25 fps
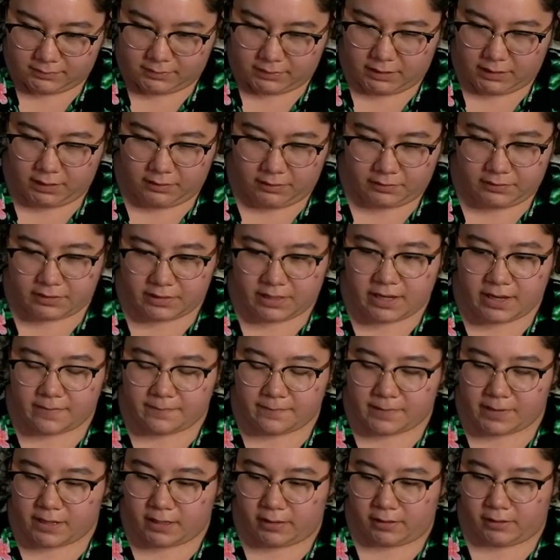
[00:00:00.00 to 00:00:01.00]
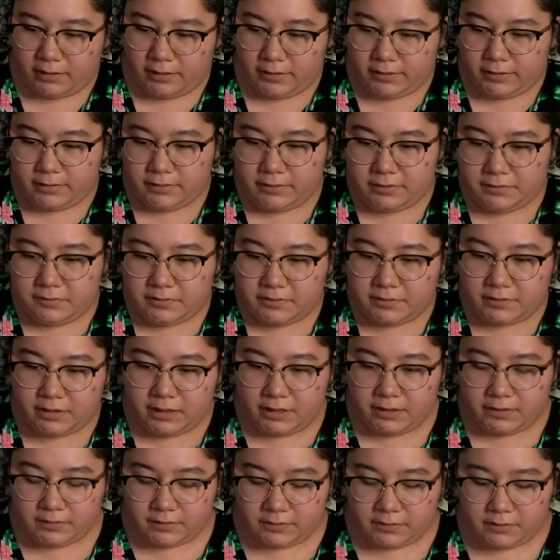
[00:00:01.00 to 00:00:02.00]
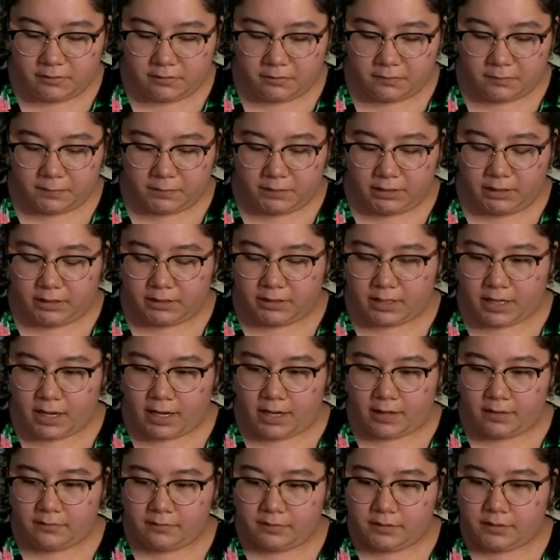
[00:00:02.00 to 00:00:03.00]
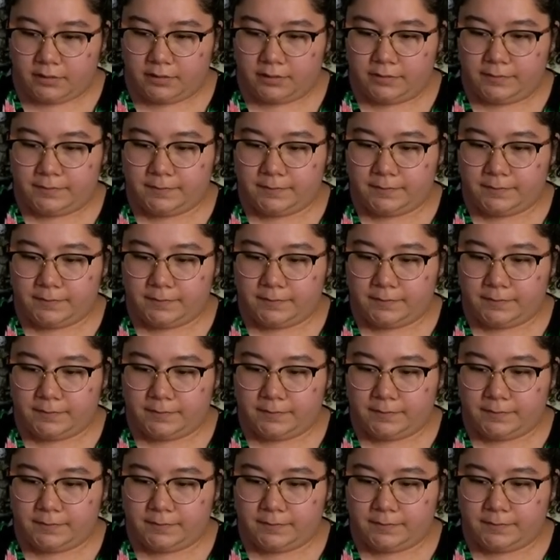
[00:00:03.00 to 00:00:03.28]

They aren't that bad. All you gotta do is lay still for like an hour.